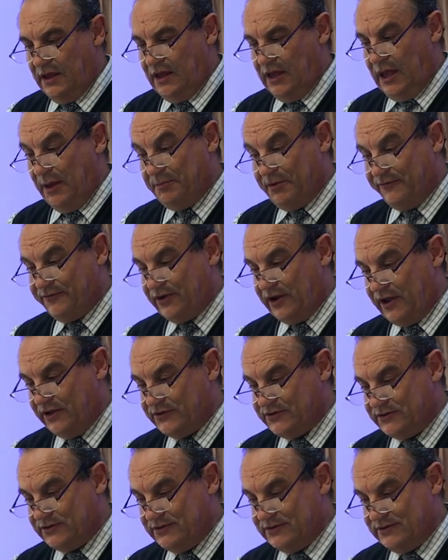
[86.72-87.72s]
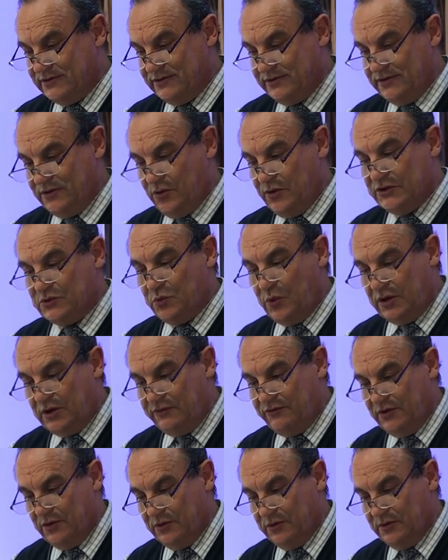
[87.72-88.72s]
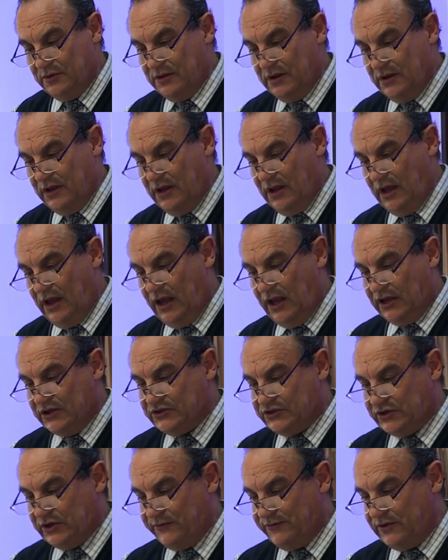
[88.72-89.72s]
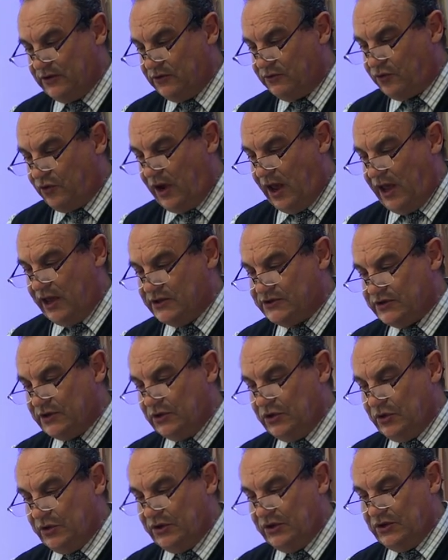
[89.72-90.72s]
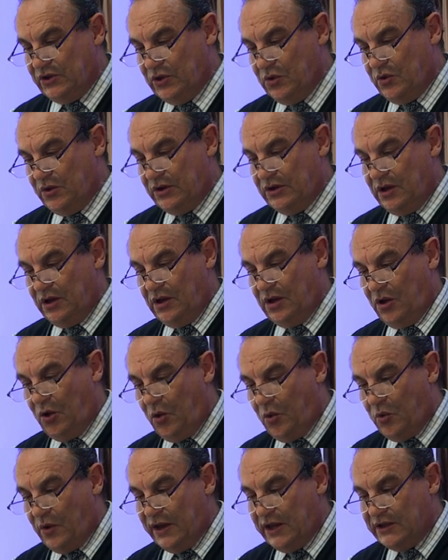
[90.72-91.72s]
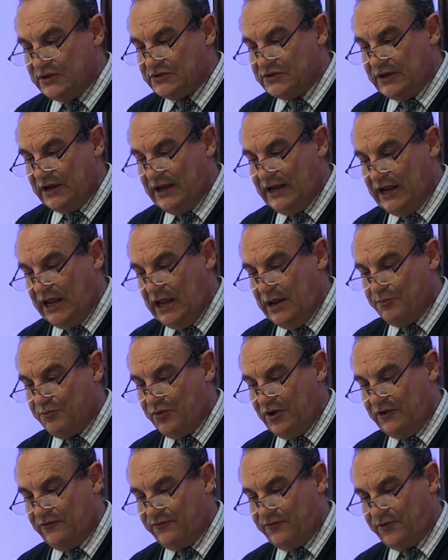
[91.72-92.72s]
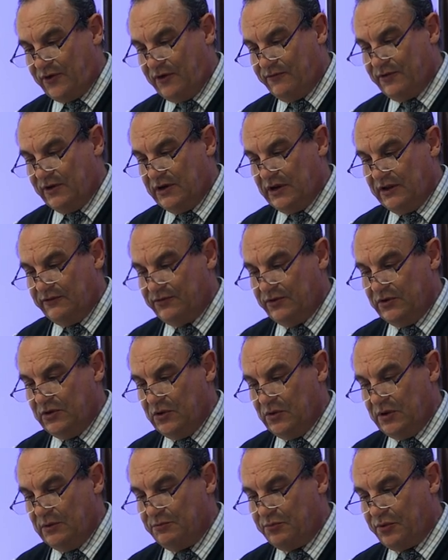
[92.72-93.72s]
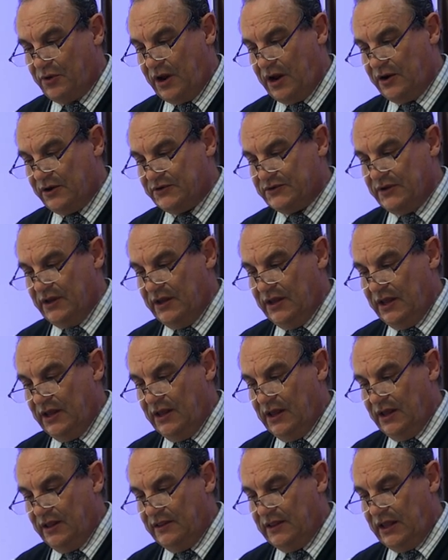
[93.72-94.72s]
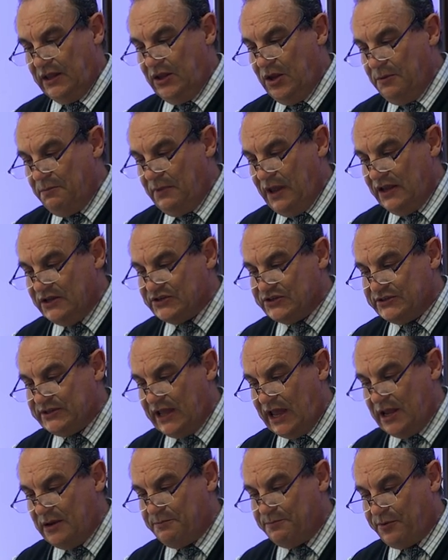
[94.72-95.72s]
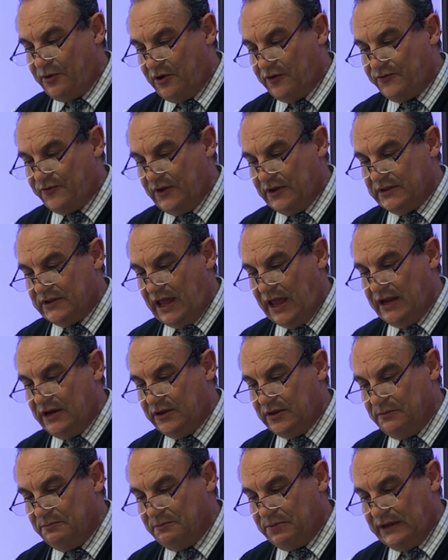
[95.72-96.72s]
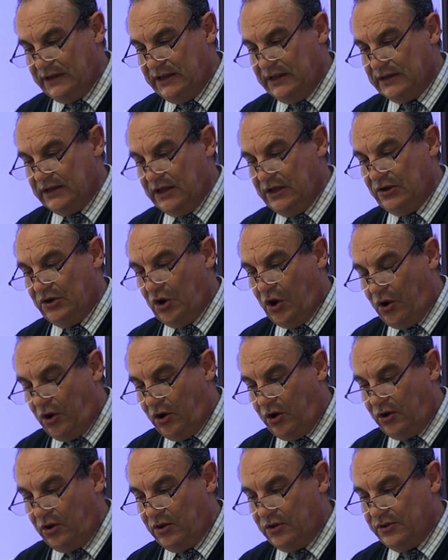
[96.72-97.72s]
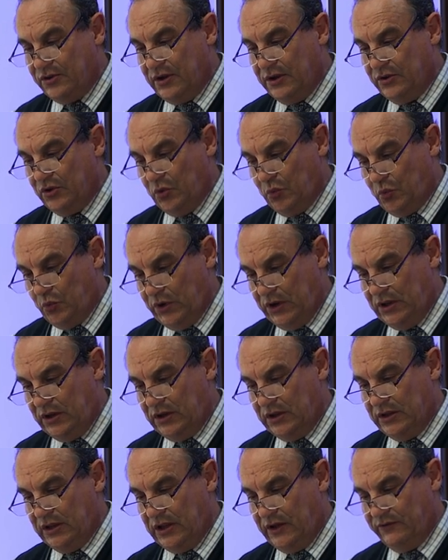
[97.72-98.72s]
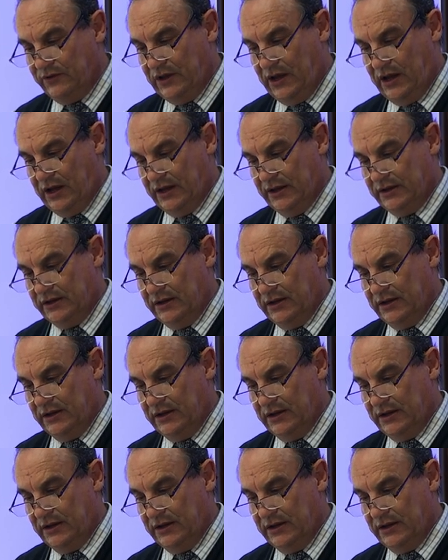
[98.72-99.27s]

Epaphras, who is one of you, a servant of Christ, saluted you, and always laboring fervently for you in prayers, that you may stand perfect and complete in all the will of God.